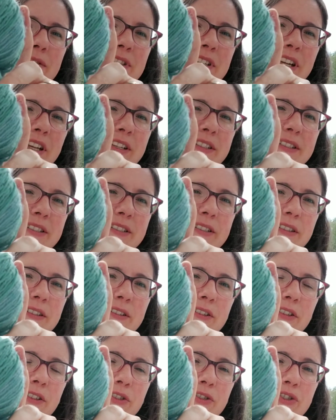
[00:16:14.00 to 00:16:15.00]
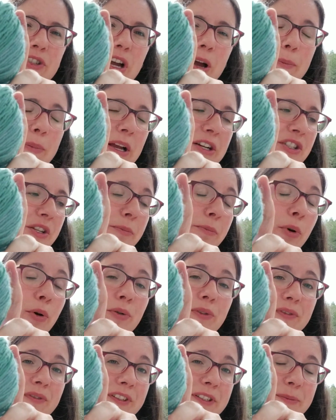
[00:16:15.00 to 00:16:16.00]
nice little shop. Actually,
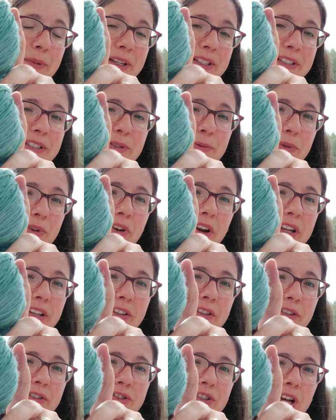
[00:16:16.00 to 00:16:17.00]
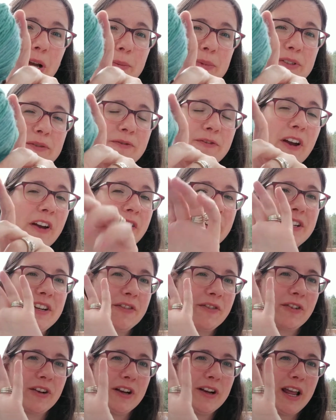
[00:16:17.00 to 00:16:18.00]
both of these places were great little shops. Very
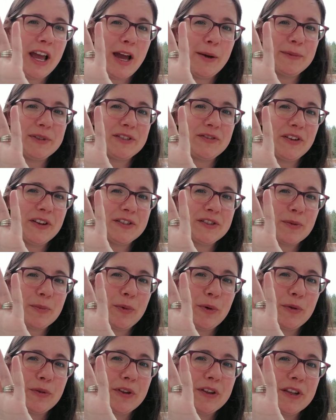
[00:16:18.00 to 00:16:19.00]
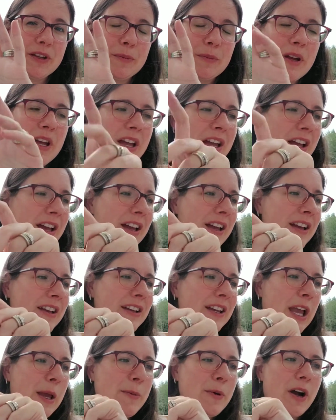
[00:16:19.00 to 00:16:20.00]
different atmospheres at both of them.
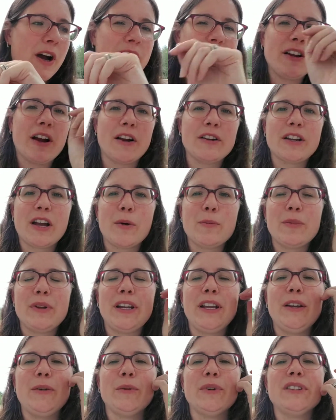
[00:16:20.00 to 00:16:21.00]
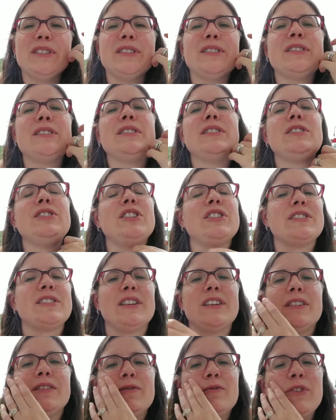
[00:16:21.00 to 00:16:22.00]
Cape Cod Yarn Company was just
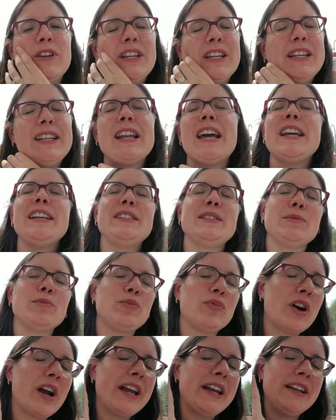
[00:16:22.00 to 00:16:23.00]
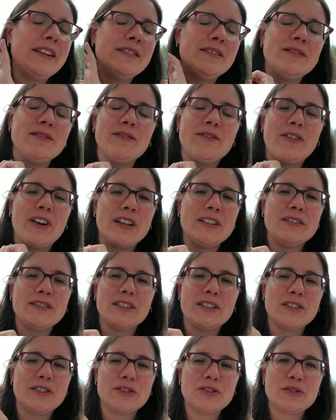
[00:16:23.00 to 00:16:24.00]
a really nice, bright, fun
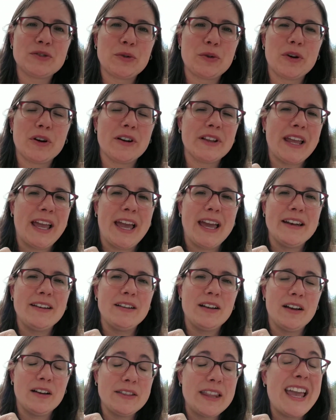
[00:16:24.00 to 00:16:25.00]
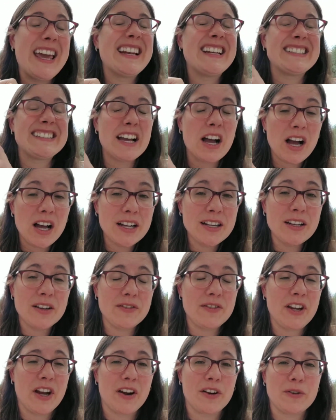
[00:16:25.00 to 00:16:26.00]
little store. They had a ton
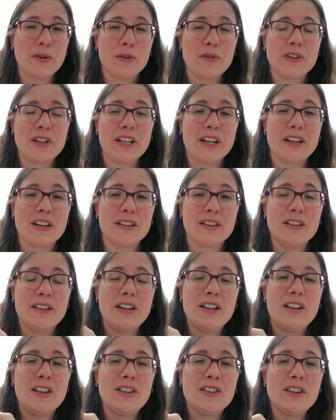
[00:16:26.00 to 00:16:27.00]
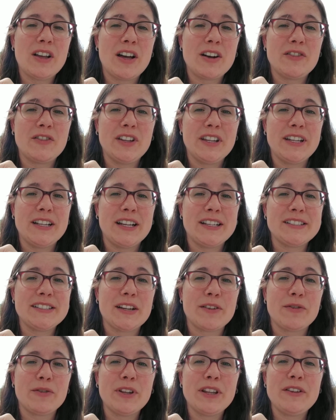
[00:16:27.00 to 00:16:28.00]
of yarn over there. A lot of really nice
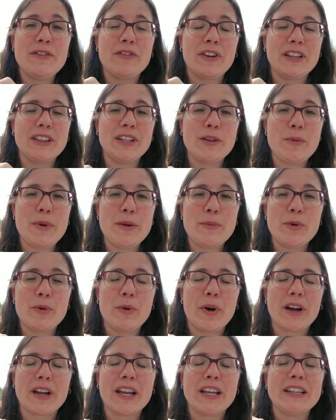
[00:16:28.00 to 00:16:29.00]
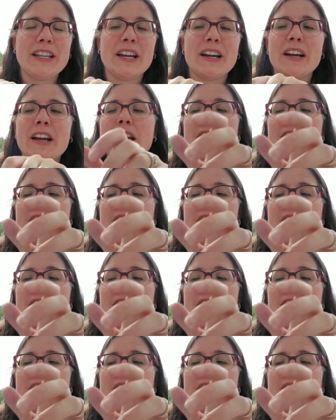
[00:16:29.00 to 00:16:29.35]
stuff. Really friendly people working there.